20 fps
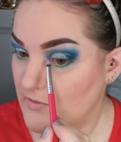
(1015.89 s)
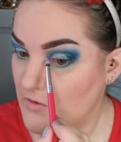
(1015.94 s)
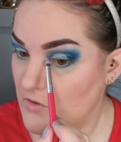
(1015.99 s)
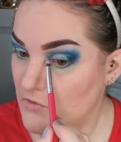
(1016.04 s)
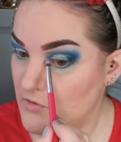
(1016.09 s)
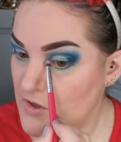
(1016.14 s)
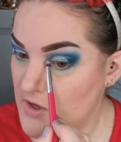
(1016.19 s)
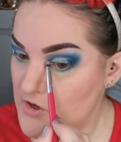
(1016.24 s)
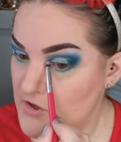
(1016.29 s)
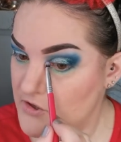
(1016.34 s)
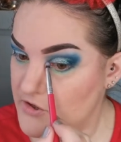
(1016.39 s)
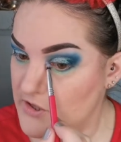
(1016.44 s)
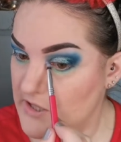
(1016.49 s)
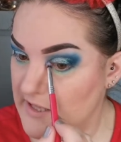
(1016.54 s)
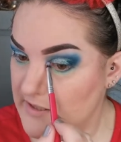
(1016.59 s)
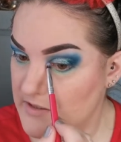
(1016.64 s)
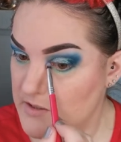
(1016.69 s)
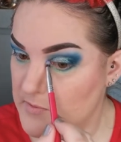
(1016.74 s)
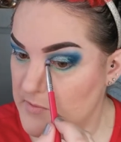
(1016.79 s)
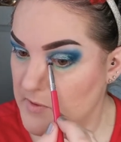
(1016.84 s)
although you do
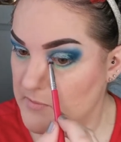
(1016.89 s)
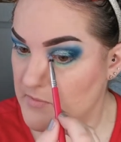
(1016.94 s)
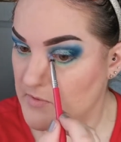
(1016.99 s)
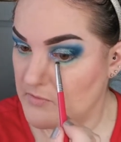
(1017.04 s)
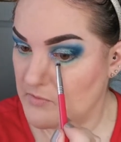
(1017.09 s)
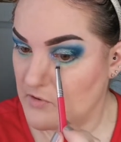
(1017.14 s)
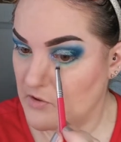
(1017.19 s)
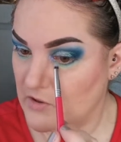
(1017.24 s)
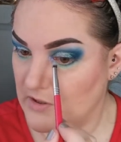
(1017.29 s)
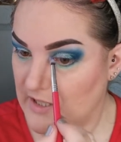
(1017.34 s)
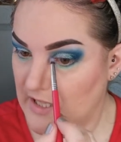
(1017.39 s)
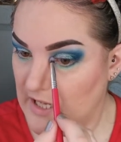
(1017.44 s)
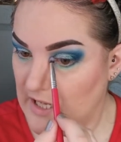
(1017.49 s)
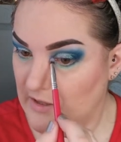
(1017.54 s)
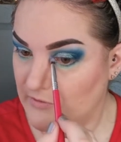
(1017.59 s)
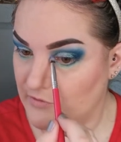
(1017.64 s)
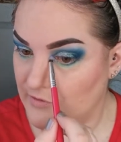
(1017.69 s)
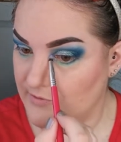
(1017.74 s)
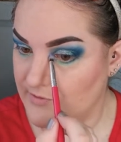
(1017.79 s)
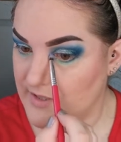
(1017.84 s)
have to be a bit more
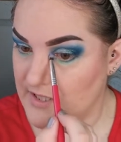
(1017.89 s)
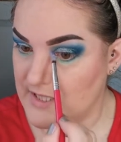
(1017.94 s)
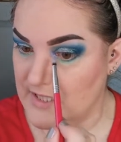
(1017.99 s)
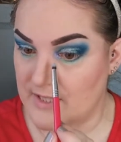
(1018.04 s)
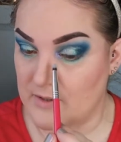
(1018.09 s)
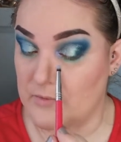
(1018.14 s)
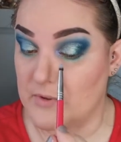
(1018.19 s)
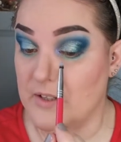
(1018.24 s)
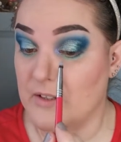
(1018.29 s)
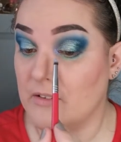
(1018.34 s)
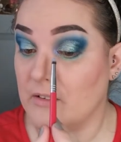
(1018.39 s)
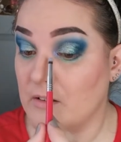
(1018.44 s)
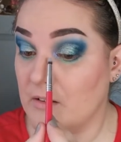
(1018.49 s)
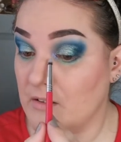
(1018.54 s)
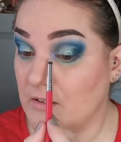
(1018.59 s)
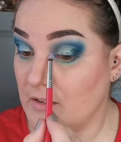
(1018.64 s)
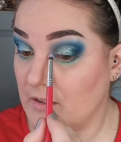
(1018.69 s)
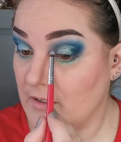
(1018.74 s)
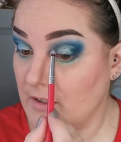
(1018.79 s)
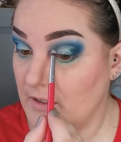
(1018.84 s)
careful obviously with
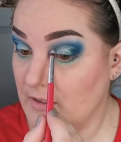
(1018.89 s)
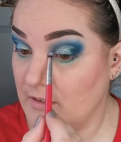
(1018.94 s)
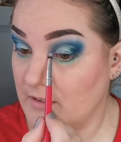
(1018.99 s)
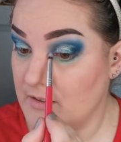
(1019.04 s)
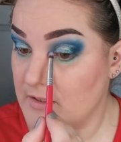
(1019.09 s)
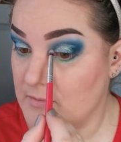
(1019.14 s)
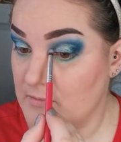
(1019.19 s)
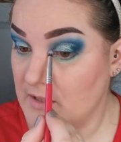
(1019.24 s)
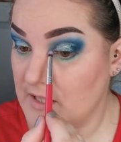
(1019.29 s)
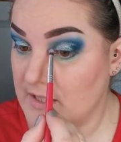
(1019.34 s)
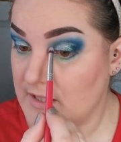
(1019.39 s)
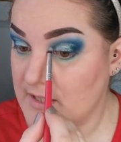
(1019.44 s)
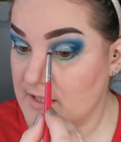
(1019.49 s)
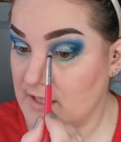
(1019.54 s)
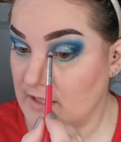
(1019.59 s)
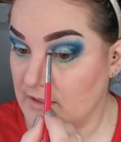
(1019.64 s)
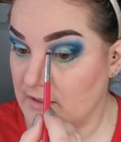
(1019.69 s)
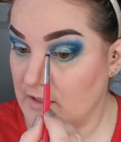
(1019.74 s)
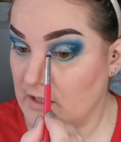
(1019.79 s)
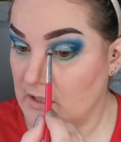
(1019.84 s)
colours,
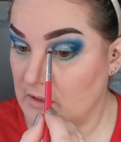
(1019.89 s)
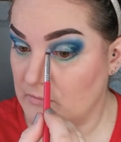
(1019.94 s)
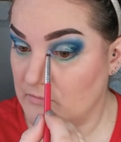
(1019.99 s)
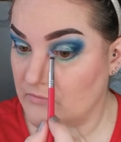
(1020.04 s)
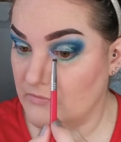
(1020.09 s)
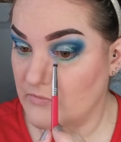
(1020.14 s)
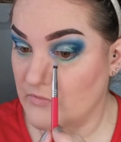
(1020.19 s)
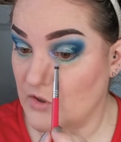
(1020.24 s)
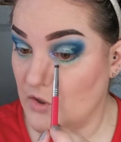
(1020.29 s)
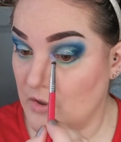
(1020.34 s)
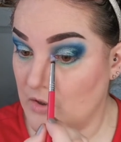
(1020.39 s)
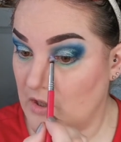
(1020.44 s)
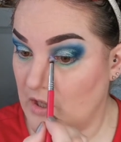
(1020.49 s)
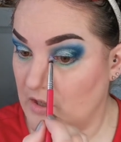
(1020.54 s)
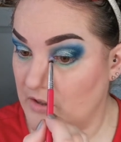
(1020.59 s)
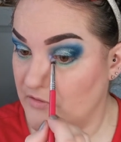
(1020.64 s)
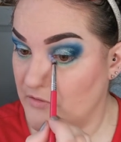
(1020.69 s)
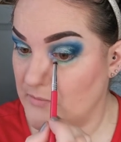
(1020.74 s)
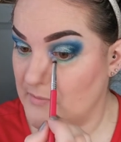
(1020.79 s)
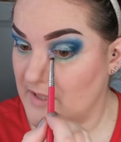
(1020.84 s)
mixing them, not
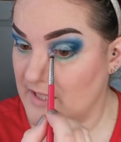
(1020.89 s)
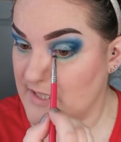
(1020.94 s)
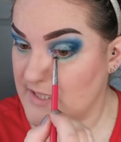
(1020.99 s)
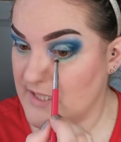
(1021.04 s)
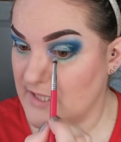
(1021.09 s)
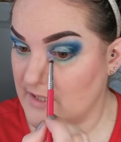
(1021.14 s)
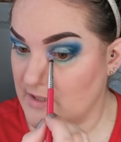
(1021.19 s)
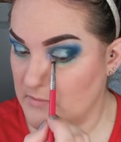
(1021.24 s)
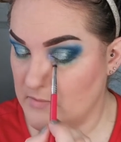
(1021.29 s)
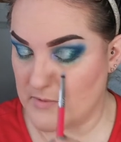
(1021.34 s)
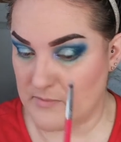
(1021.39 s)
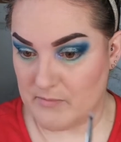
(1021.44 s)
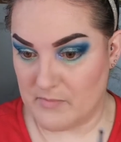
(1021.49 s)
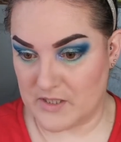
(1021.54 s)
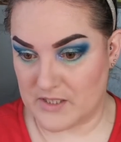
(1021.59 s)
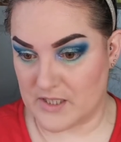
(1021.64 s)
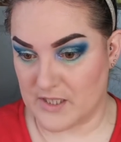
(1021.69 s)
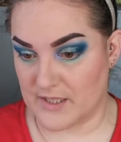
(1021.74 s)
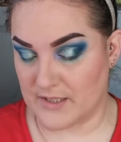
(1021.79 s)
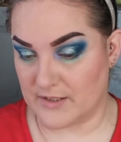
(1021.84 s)
over mixing them and
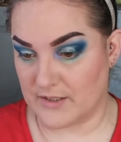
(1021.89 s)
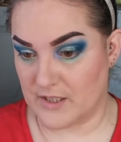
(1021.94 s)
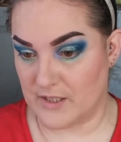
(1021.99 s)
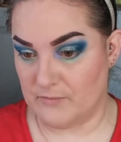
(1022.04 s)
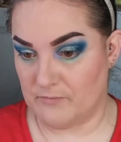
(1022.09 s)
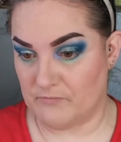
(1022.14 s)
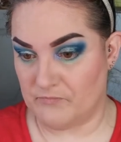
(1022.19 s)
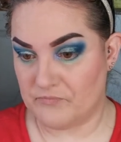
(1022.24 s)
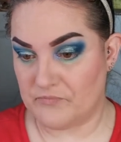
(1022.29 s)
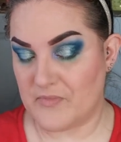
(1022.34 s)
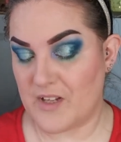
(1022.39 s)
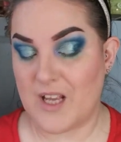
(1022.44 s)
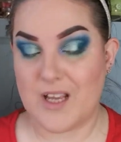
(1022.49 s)
muddying them,